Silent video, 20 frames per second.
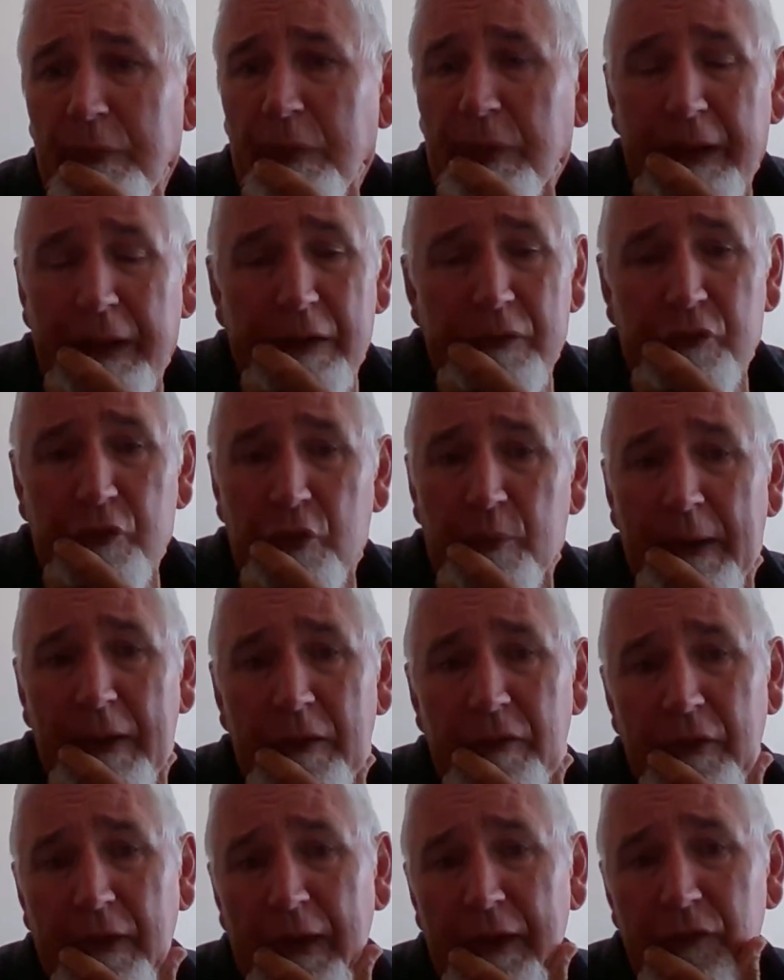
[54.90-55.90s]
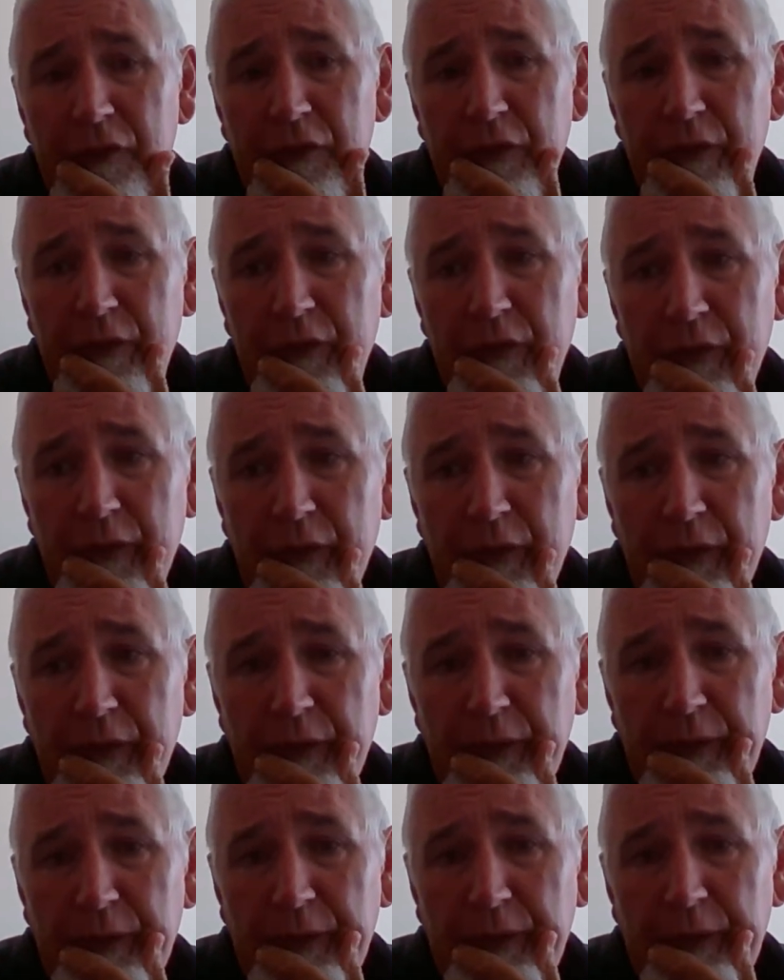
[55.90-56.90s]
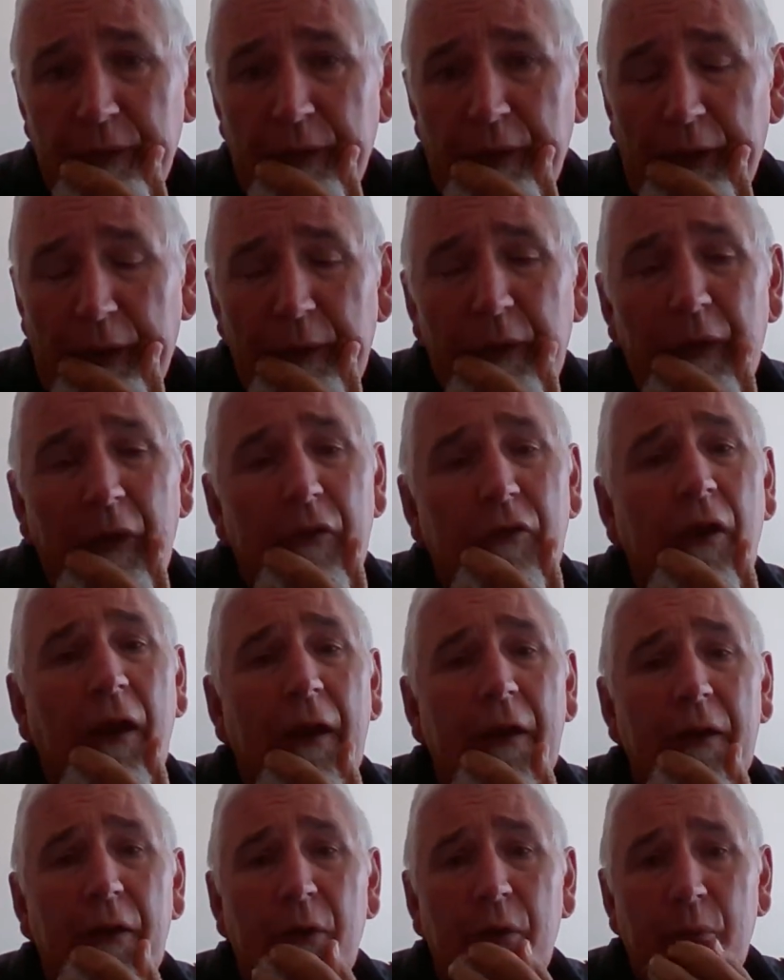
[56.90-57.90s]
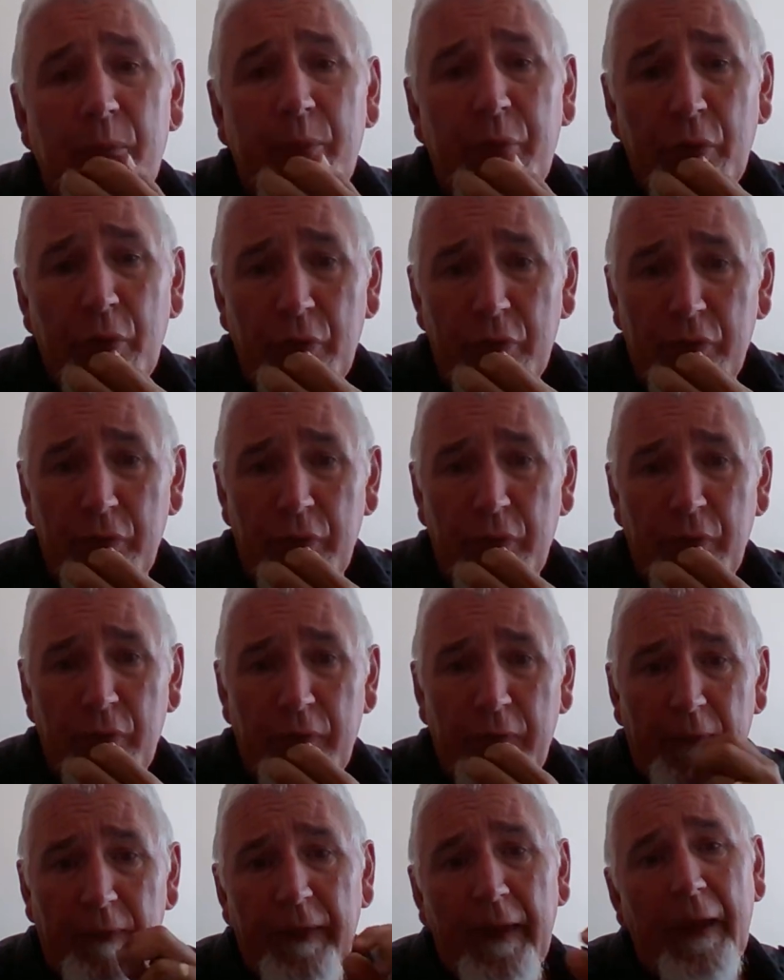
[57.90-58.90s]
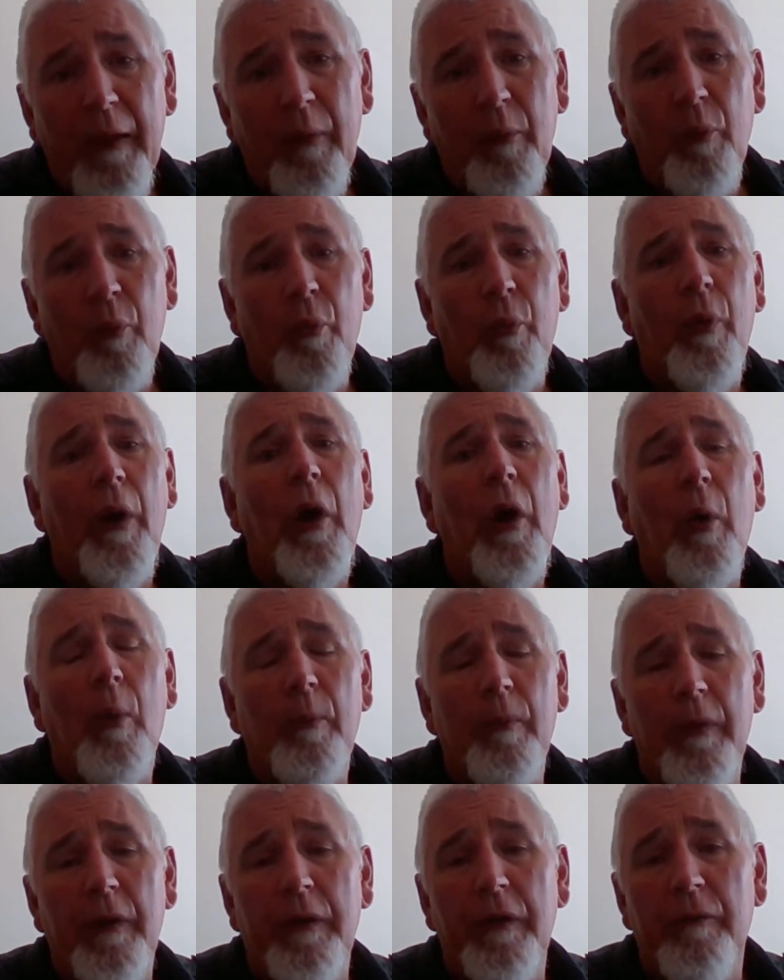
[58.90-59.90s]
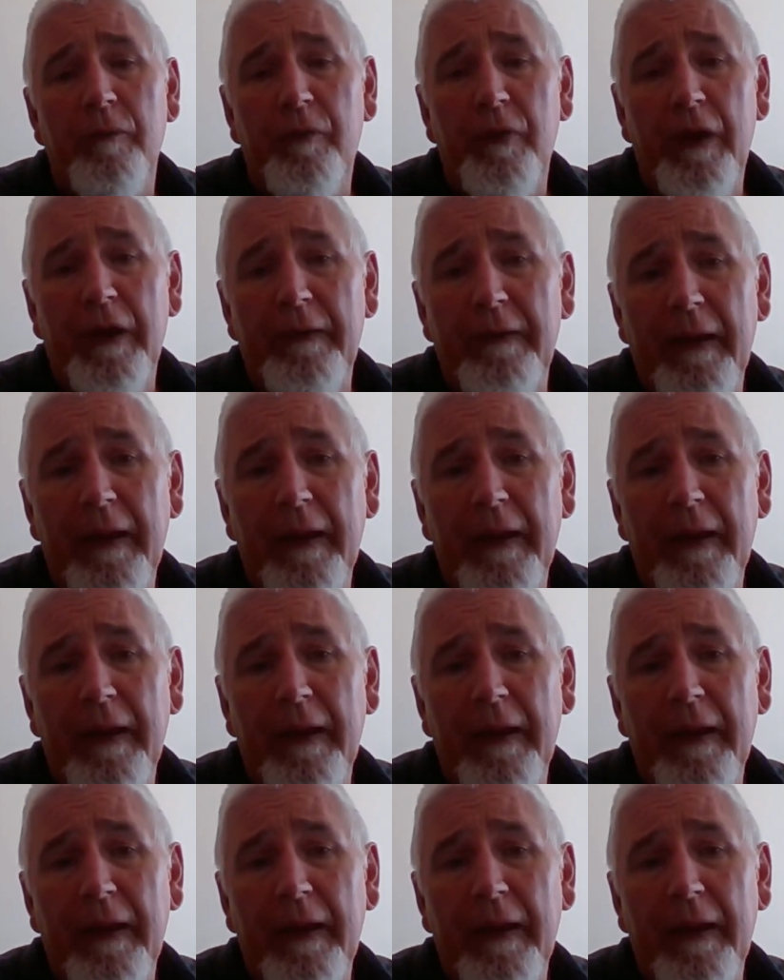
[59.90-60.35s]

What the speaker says: think it's your imagination. I want to tell you and put it to you that that realm that you're feeling,